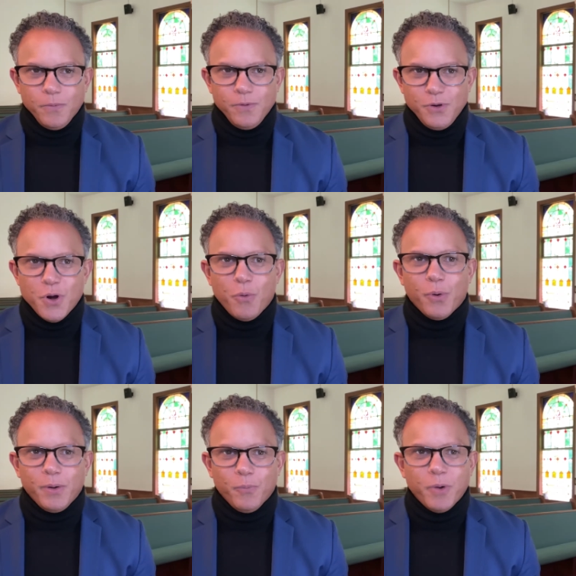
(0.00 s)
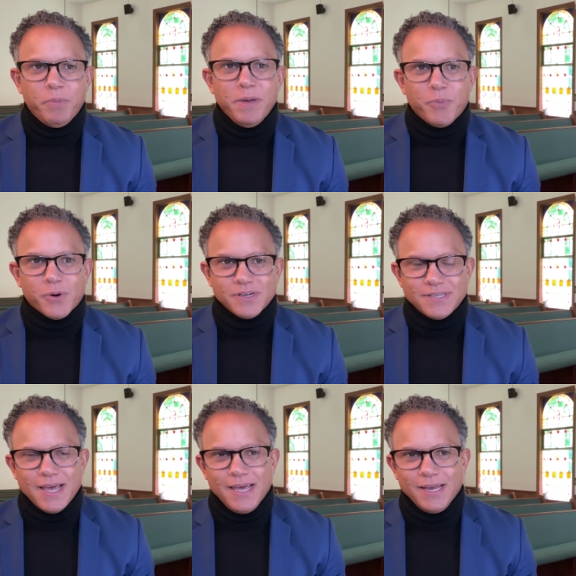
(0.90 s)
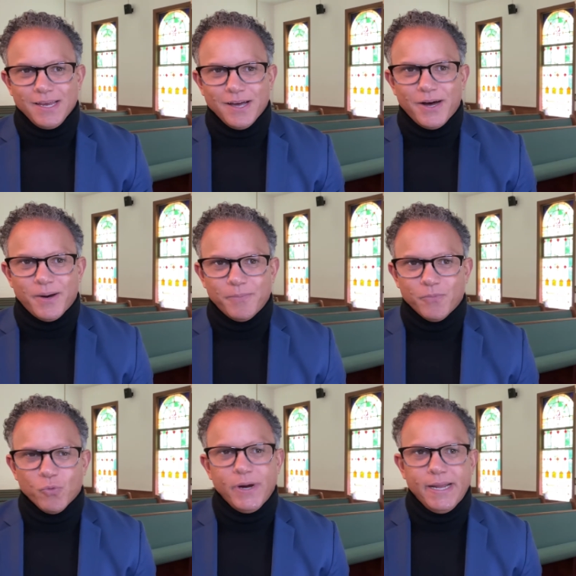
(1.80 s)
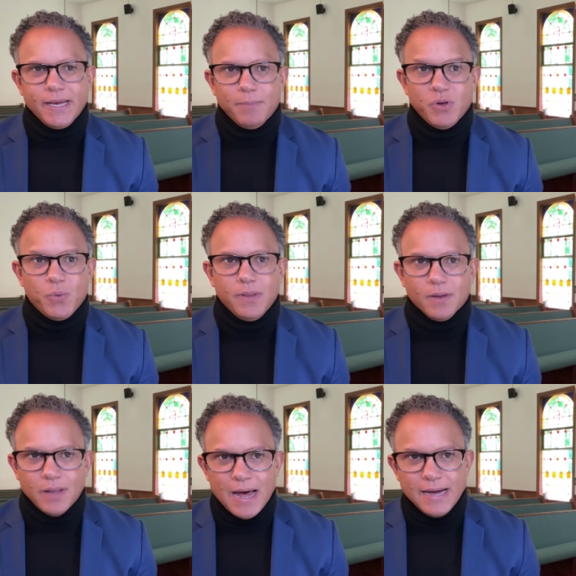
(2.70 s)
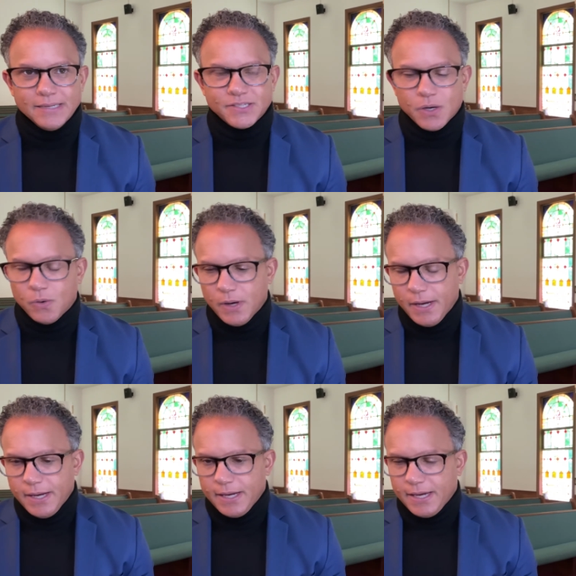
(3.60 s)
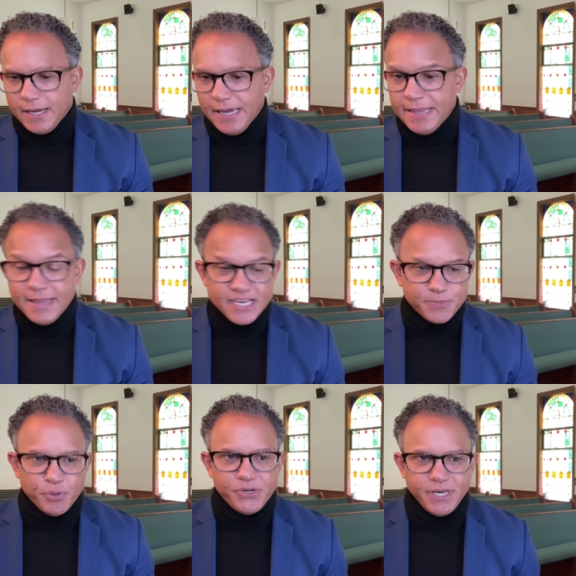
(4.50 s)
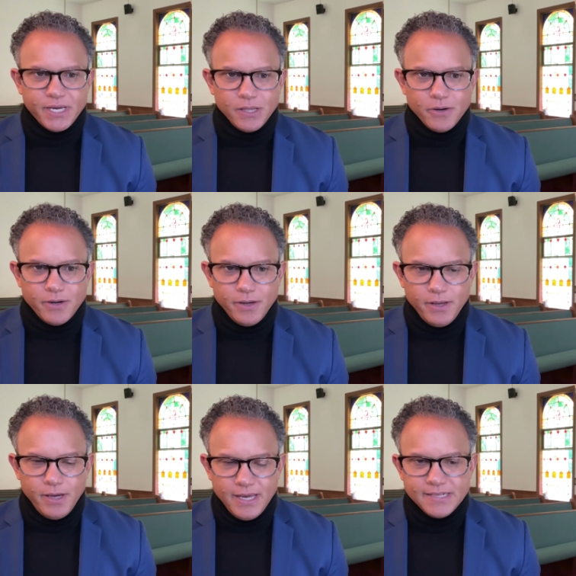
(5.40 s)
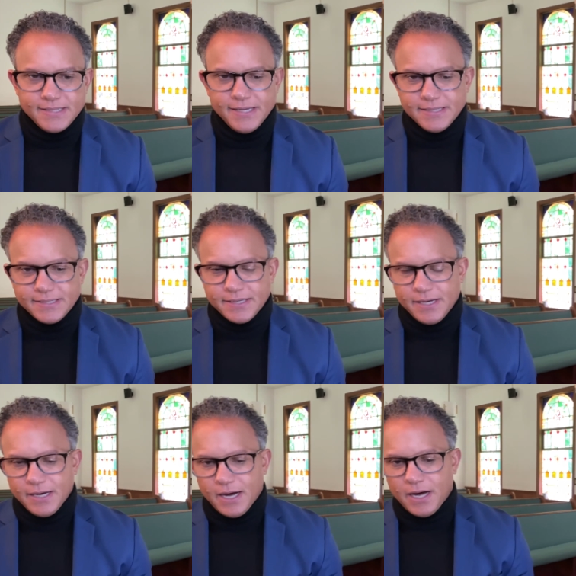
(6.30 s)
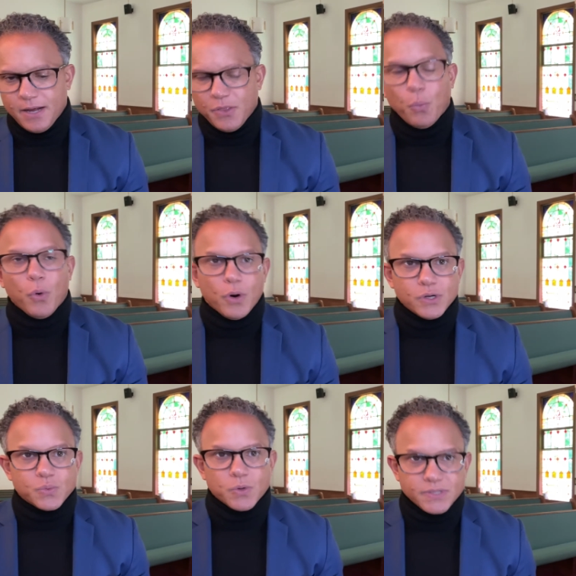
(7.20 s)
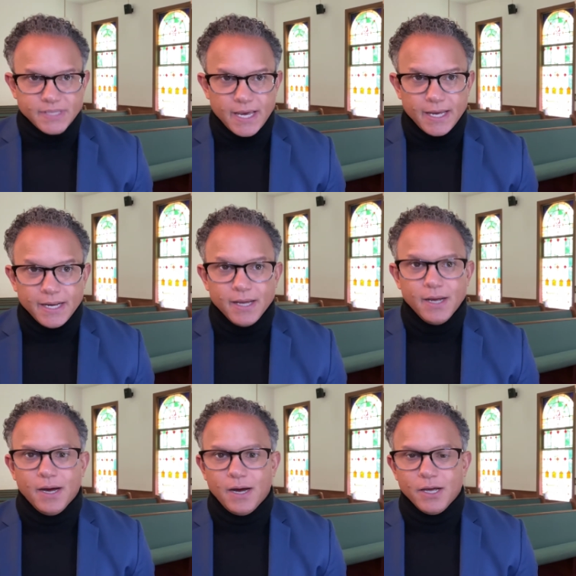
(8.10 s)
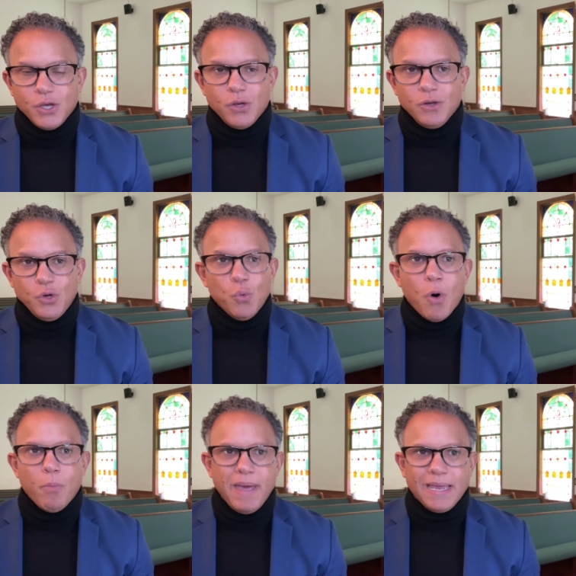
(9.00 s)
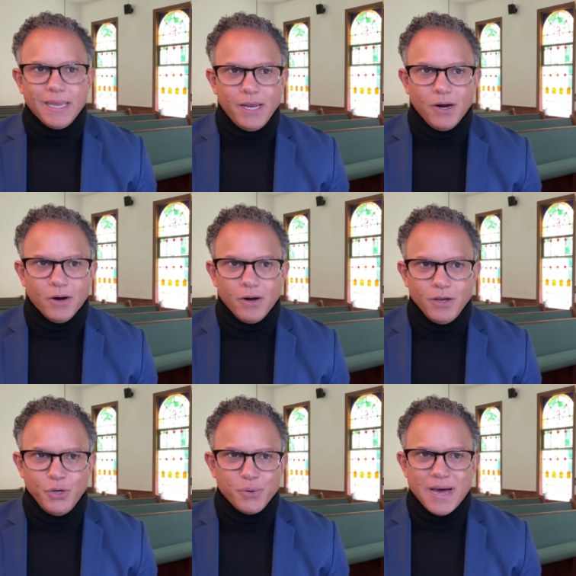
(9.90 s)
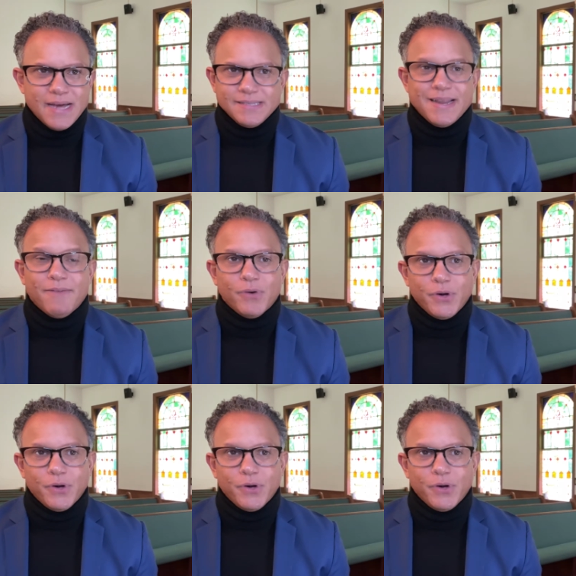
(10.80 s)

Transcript: you know what, what people are saying, um, reading in between the lines. So in this particular instance, uh, the words were said, uh, you won't make it here, you guys never